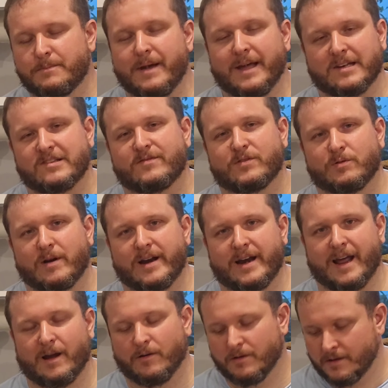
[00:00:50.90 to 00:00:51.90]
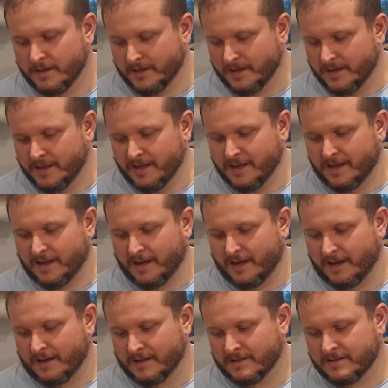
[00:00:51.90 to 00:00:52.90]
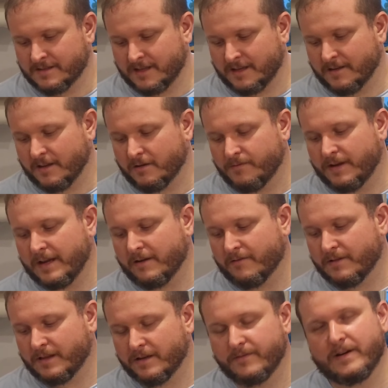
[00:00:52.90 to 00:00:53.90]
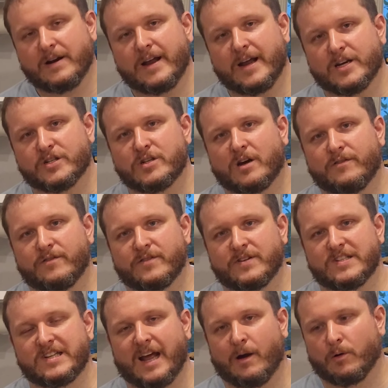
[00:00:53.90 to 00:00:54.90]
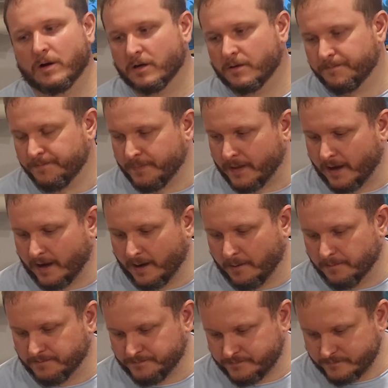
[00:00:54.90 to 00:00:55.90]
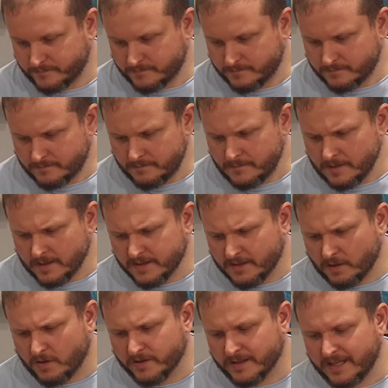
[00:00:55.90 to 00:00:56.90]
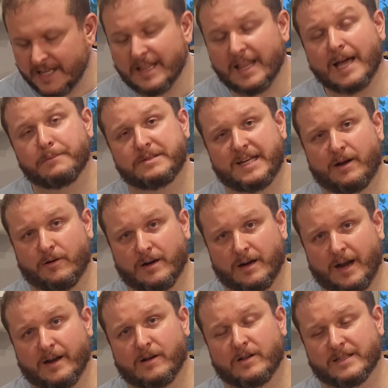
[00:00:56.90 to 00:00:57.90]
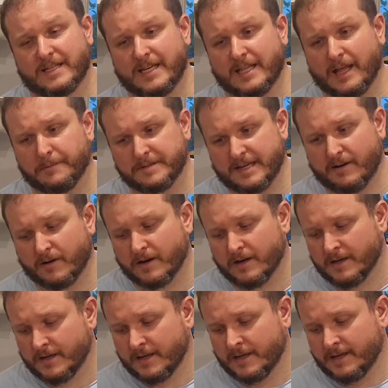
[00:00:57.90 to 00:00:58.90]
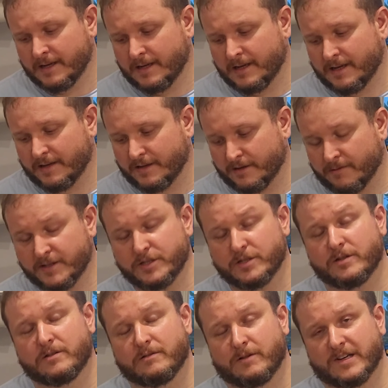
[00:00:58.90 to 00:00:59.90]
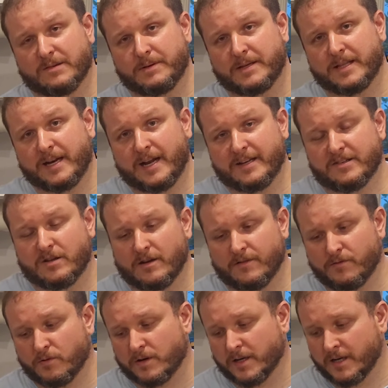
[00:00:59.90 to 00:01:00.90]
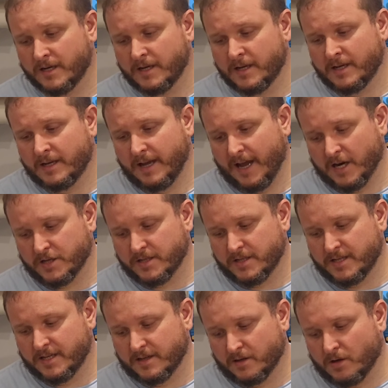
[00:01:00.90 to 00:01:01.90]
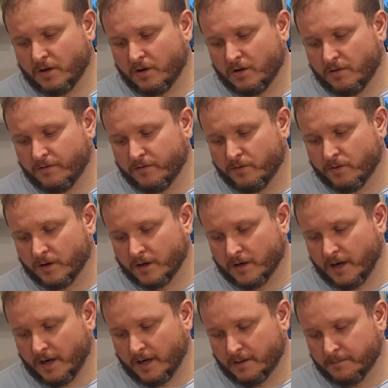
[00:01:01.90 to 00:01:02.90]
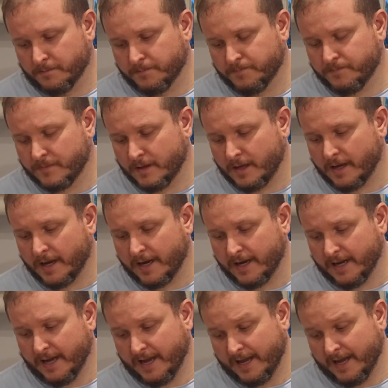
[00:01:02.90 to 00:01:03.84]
best for right now. A little variation off of a sour. It's called key lime sour. I call it key lime sour. The original recipe that I saw for it actually didn't call for any